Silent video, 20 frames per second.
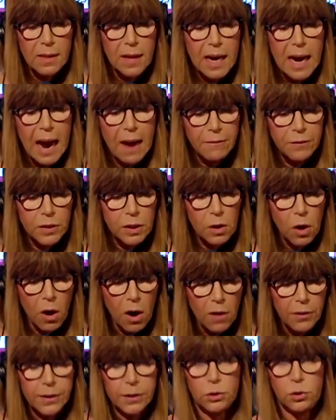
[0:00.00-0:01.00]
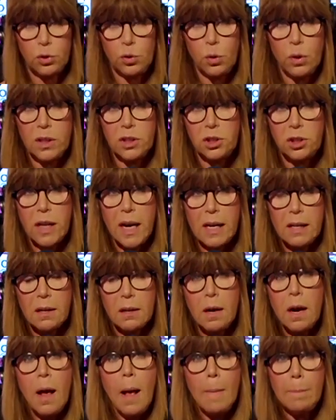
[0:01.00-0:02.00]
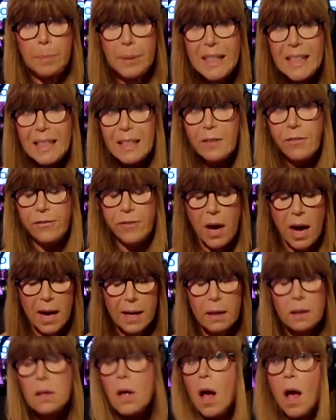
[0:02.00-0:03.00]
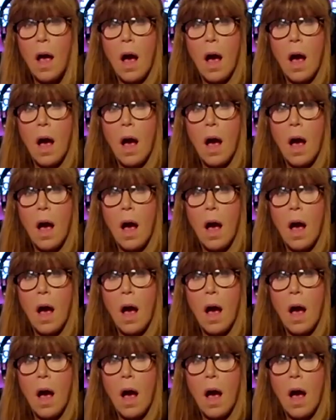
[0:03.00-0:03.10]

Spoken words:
They have to call this George Nader pedophile.